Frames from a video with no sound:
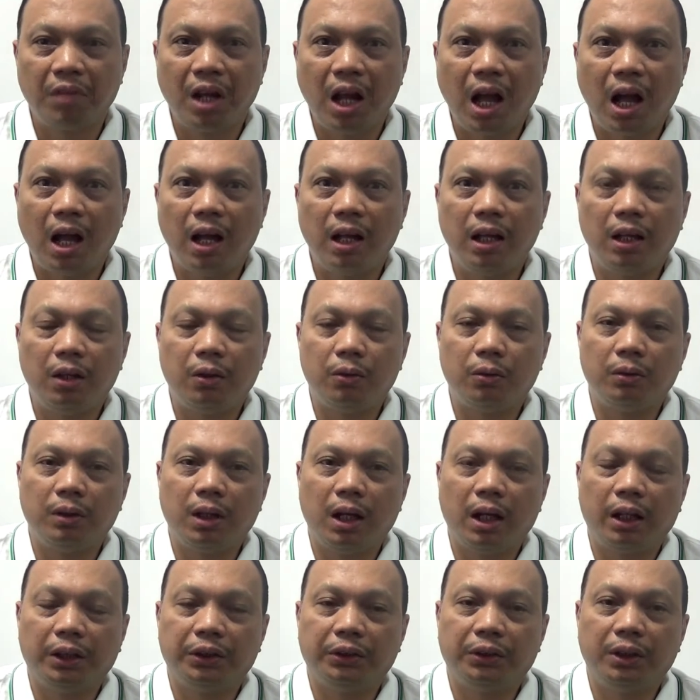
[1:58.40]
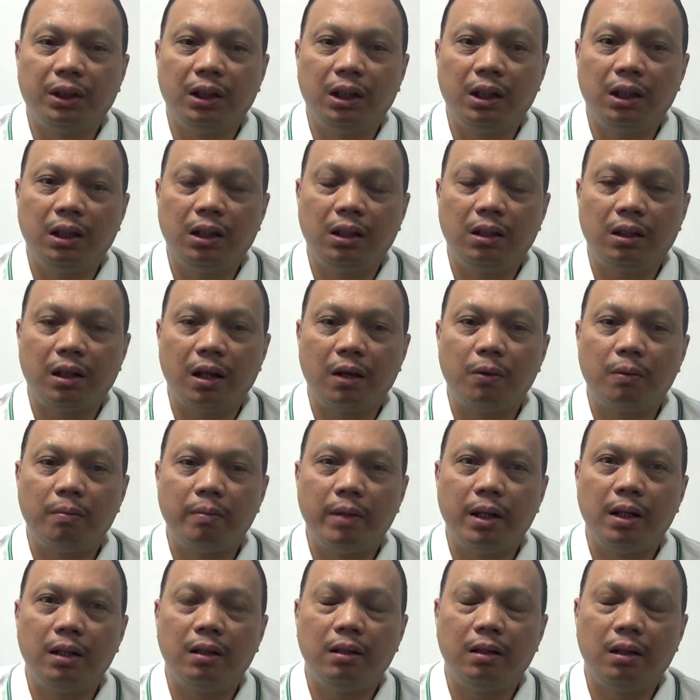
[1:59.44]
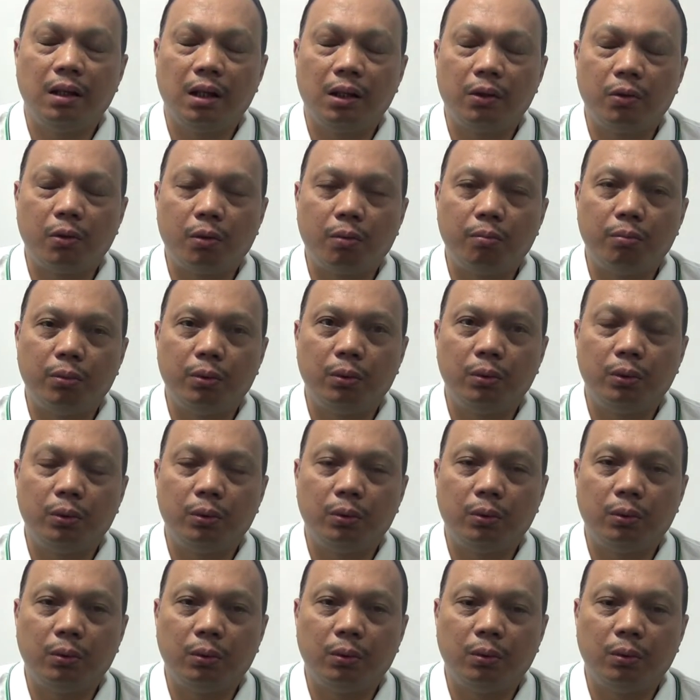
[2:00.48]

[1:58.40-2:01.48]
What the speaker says: I could actually recommend Network Bull to